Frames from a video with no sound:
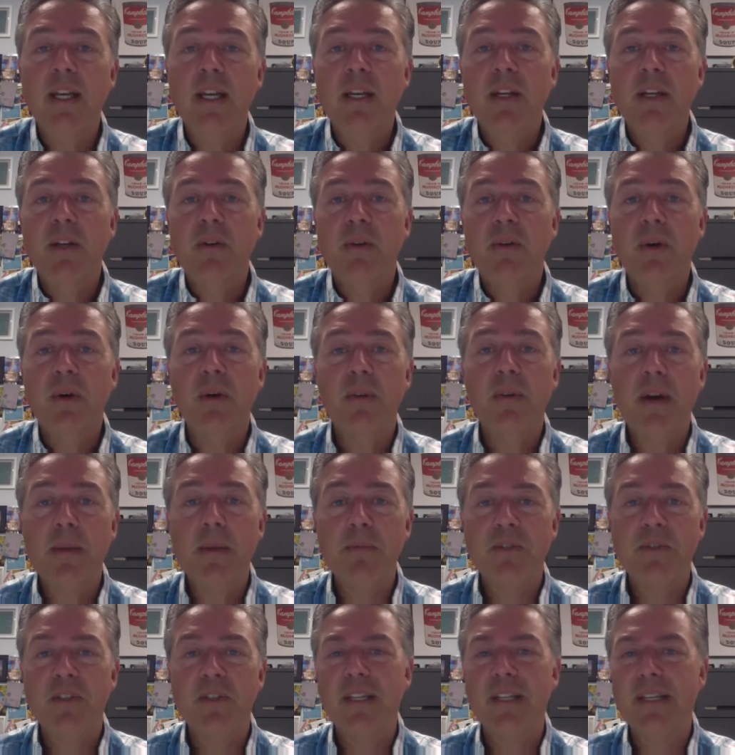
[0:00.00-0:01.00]
You know,
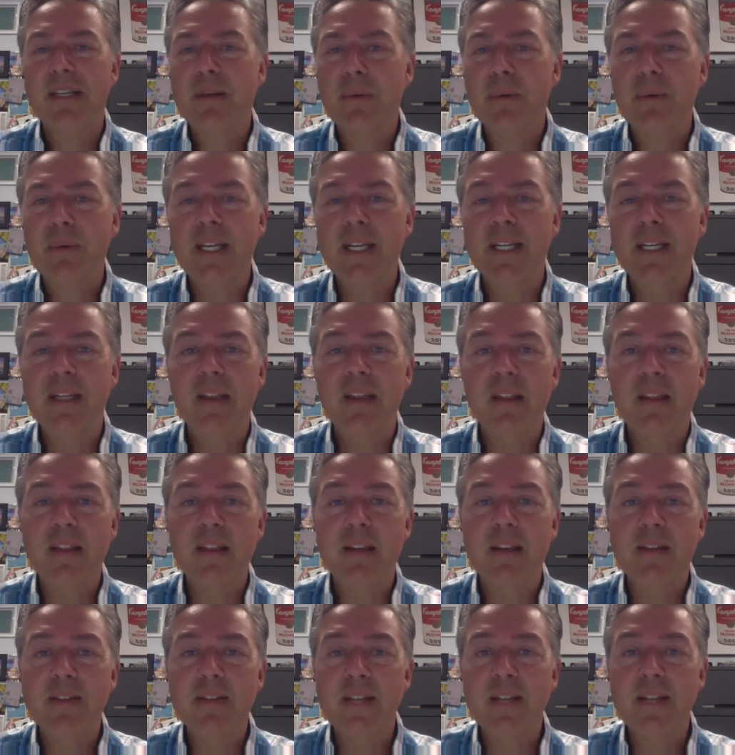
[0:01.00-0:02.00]
corruption and greed and the
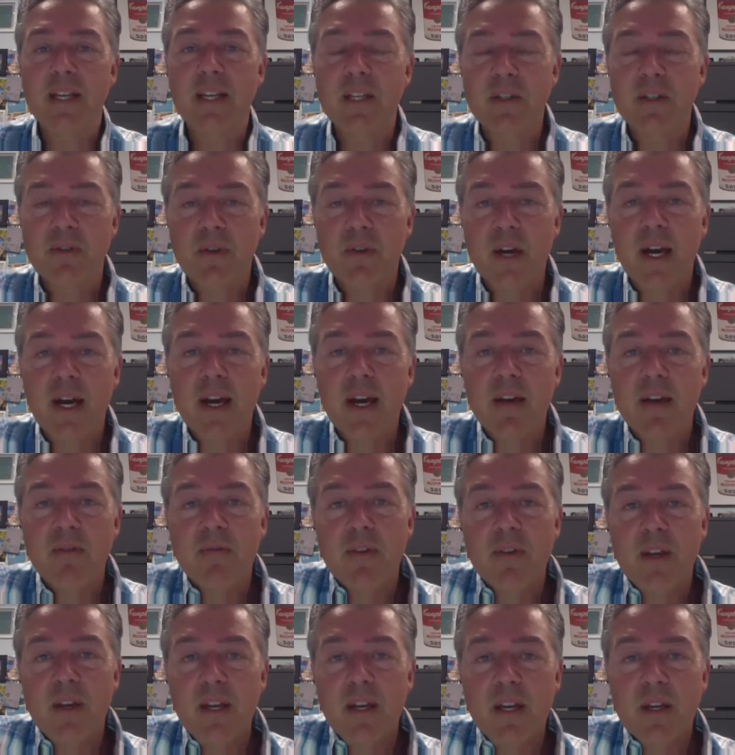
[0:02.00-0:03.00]
things that can
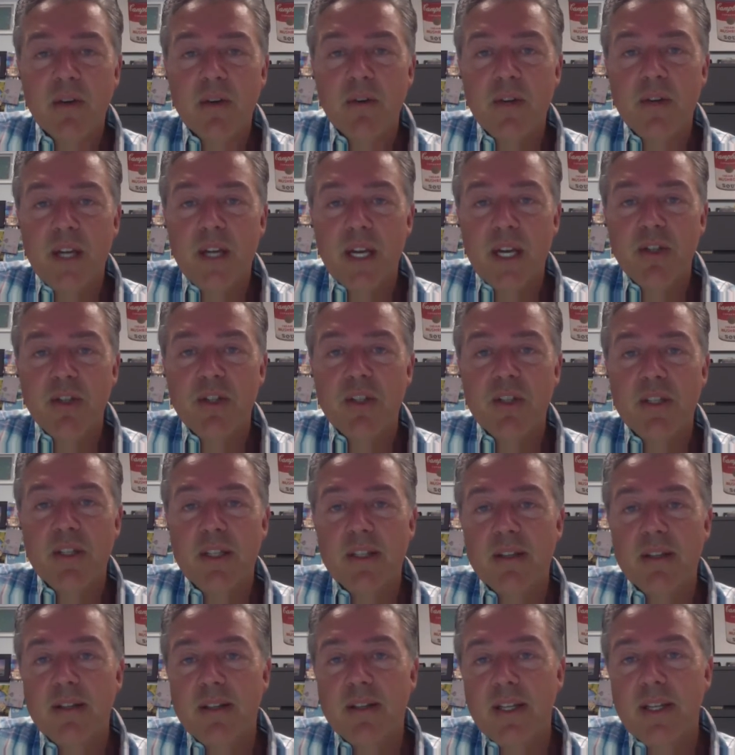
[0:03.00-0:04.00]
drive creation
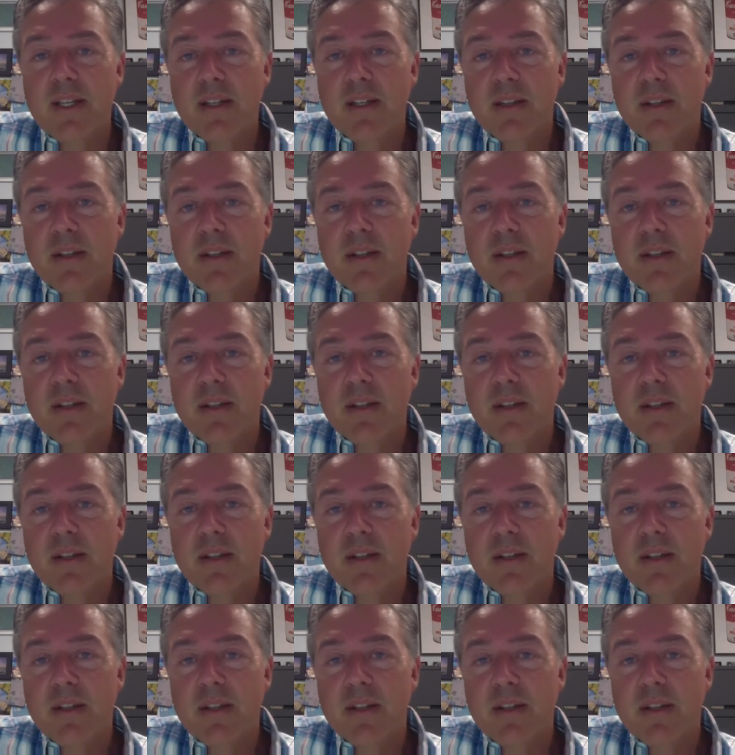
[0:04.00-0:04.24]
and